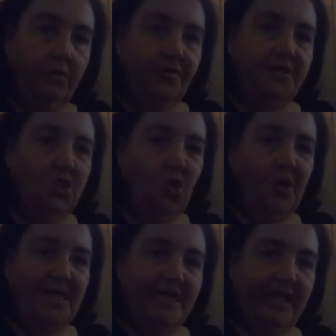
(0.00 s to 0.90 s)
through
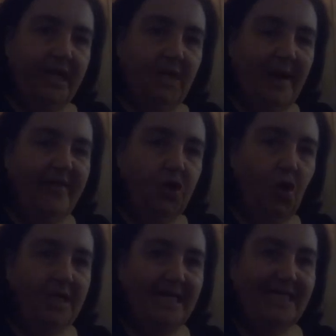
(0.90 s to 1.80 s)
storytelling in about the
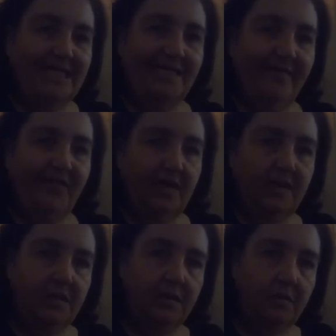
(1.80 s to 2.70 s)

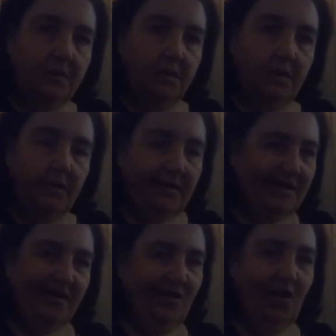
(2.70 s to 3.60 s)
1970s
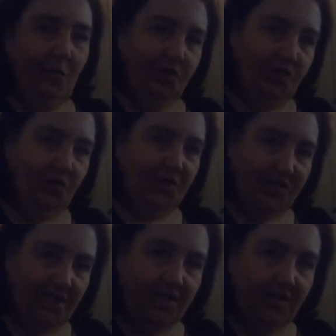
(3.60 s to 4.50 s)
has had global
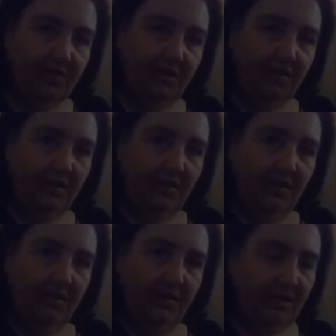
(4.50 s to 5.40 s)
jurisdiction
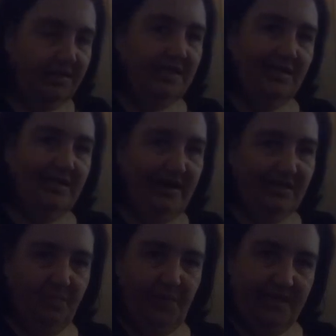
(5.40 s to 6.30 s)
since
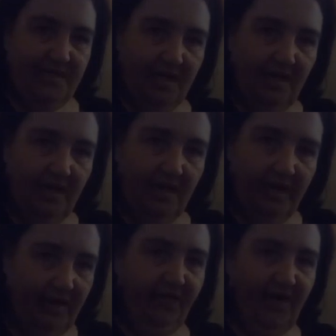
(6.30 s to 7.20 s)
6000 BC?
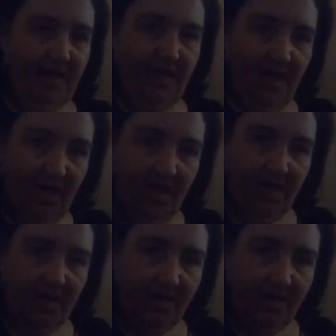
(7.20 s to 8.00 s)
Are you fucking kidding?